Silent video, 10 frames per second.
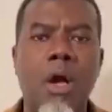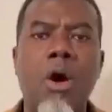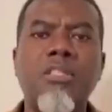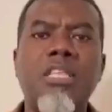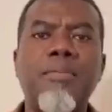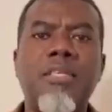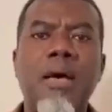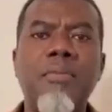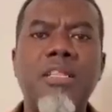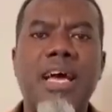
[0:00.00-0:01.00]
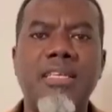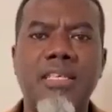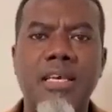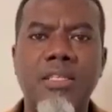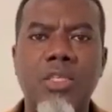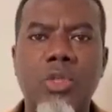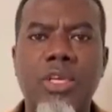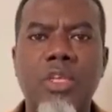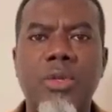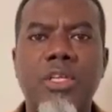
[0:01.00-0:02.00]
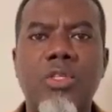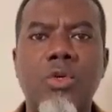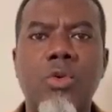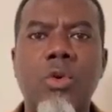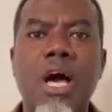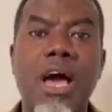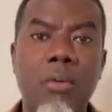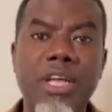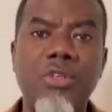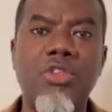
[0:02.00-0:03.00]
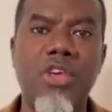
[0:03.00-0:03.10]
On September 19th, 2022, I went to